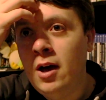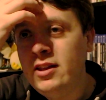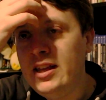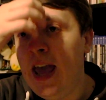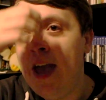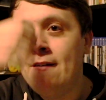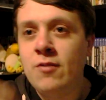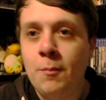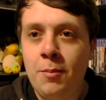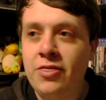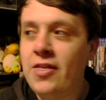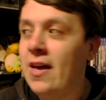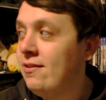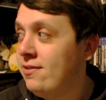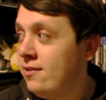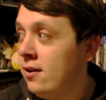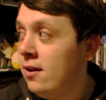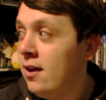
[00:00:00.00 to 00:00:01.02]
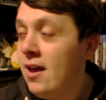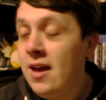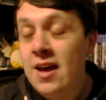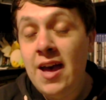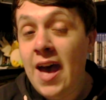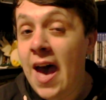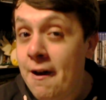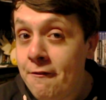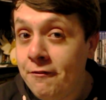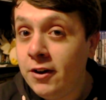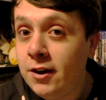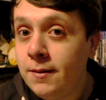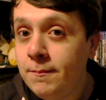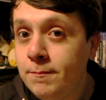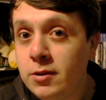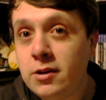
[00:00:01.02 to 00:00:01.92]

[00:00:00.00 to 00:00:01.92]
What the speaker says: year for Bethesda ever,